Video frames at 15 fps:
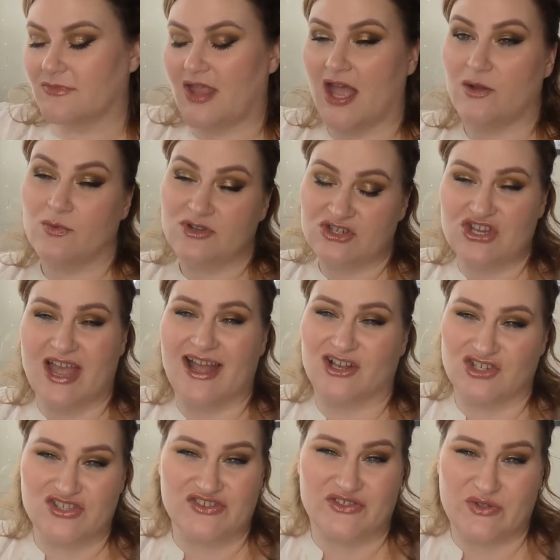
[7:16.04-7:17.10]
I wish
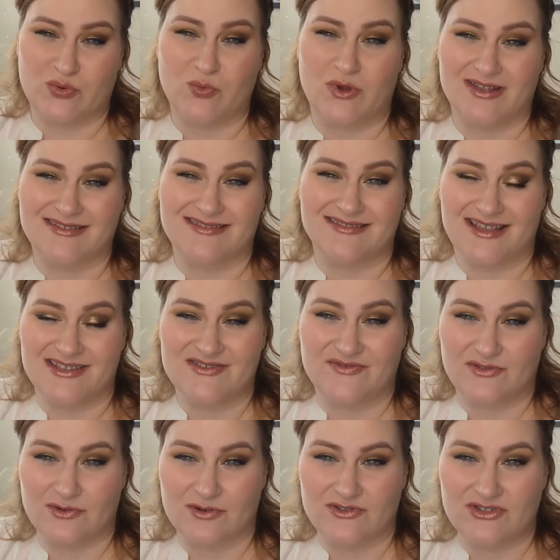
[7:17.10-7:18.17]
actually that there was less
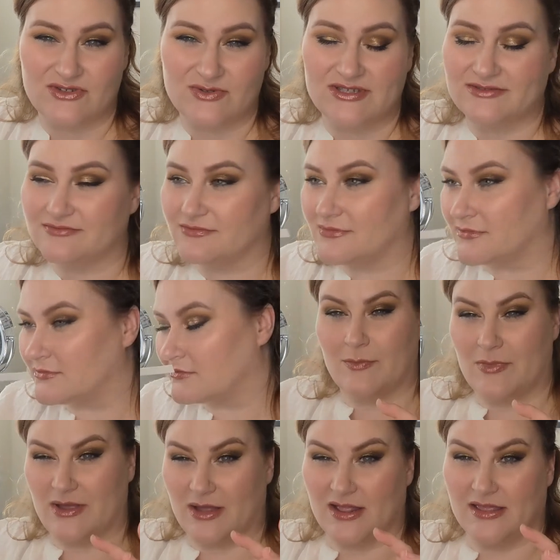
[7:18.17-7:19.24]
floral to it,
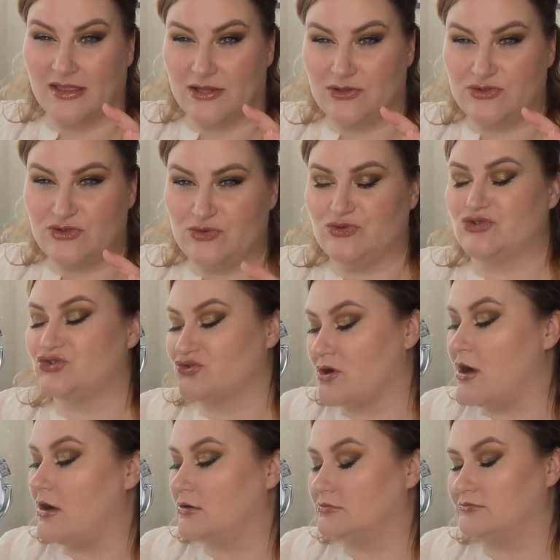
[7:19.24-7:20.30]
but a little too
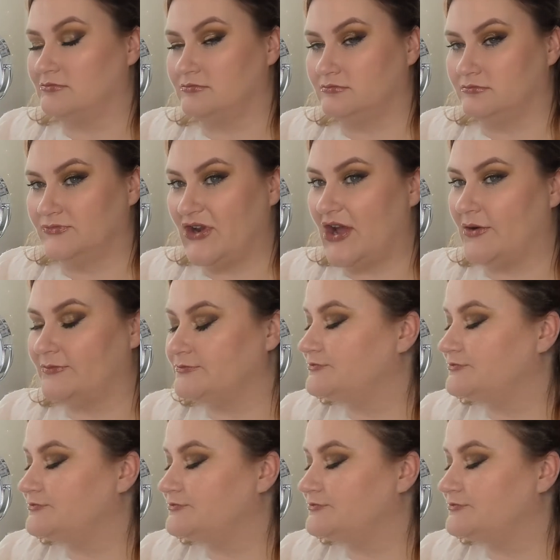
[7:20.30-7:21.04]
strong now.